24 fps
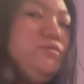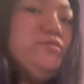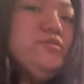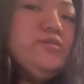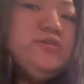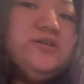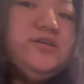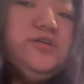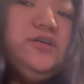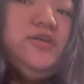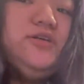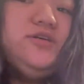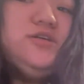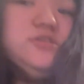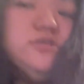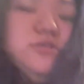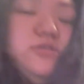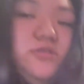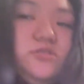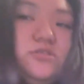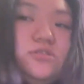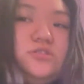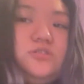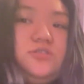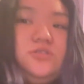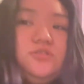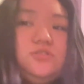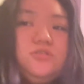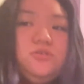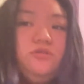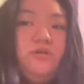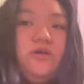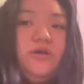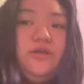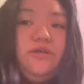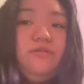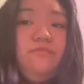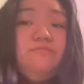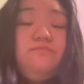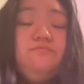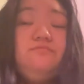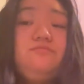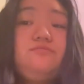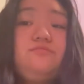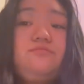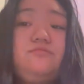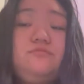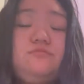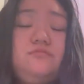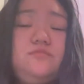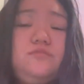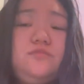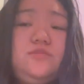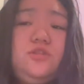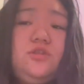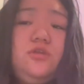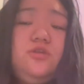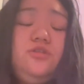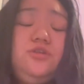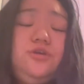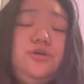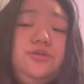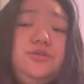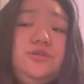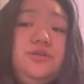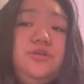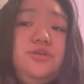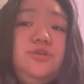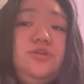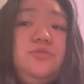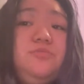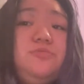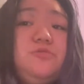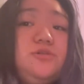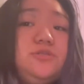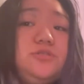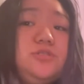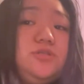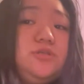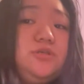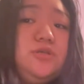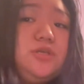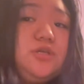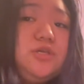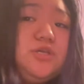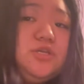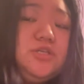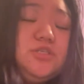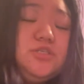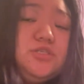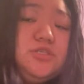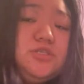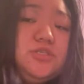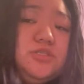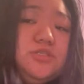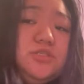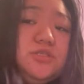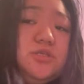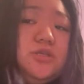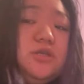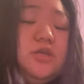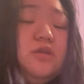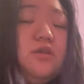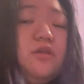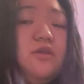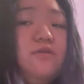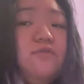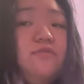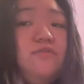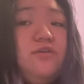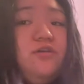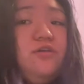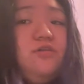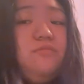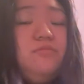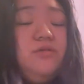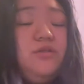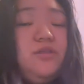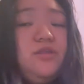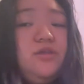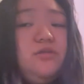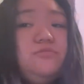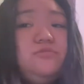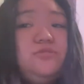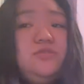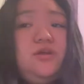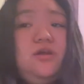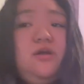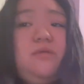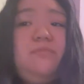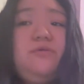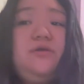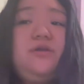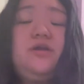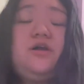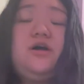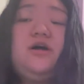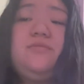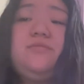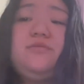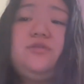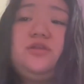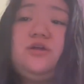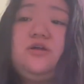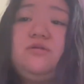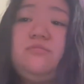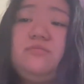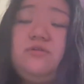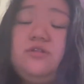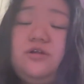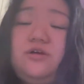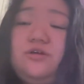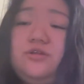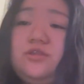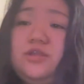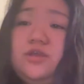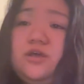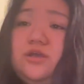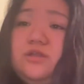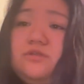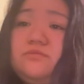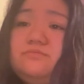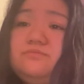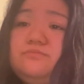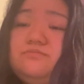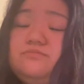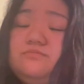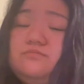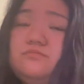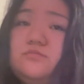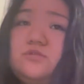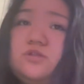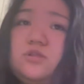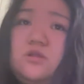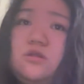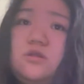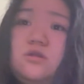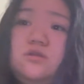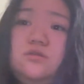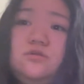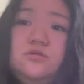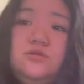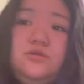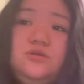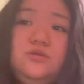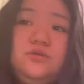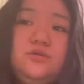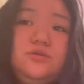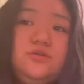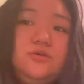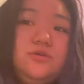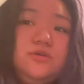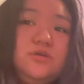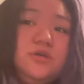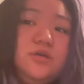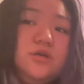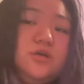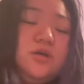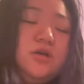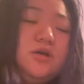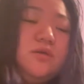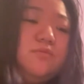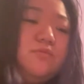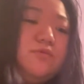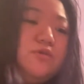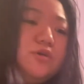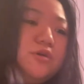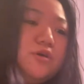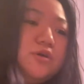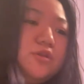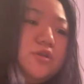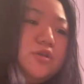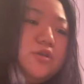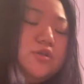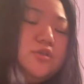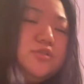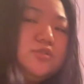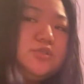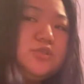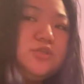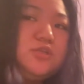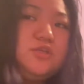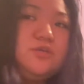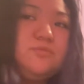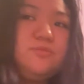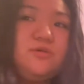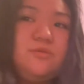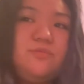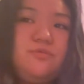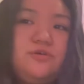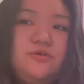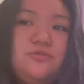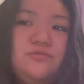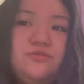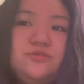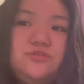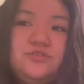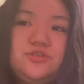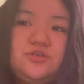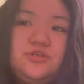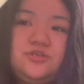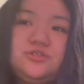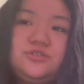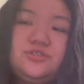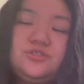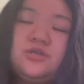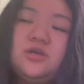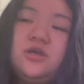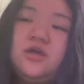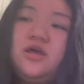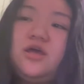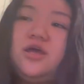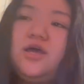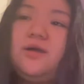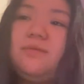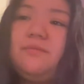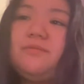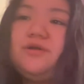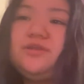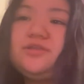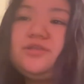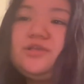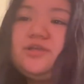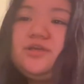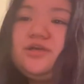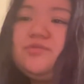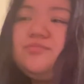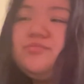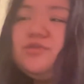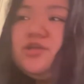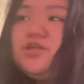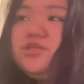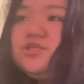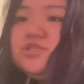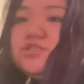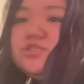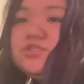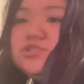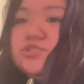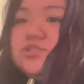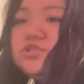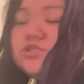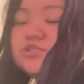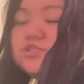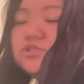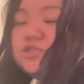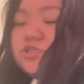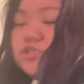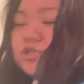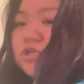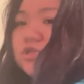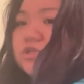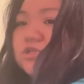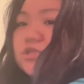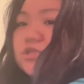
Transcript: know you subscribe, turn on your post notifications, give it a big thumbs up, comment down below done. You know here I'm Rianna, know my boyfriend Charles, but today I'm not, this is just a to